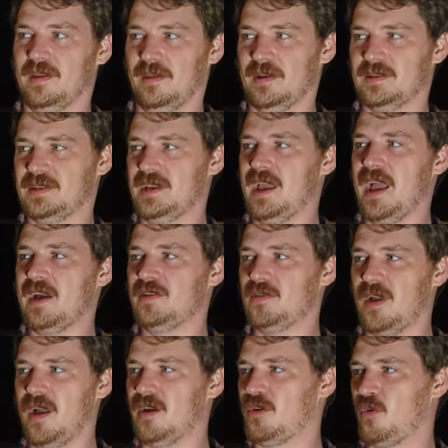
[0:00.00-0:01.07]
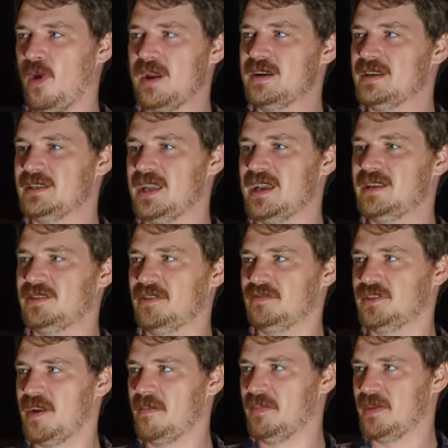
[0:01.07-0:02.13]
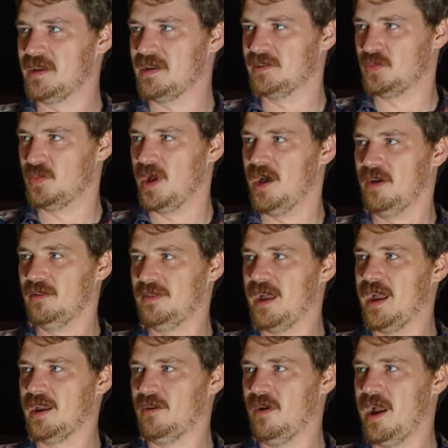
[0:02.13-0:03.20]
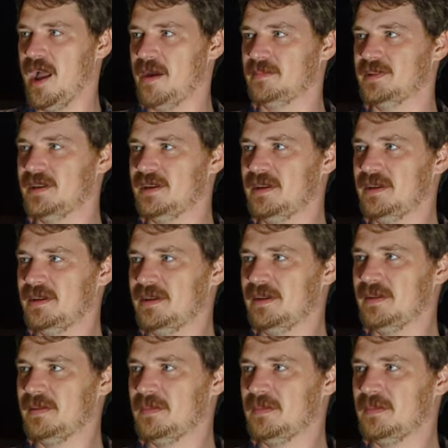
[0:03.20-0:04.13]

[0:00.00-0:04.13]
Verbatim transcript: He had a greatest hits of something as well that I grabbed Heck yeah.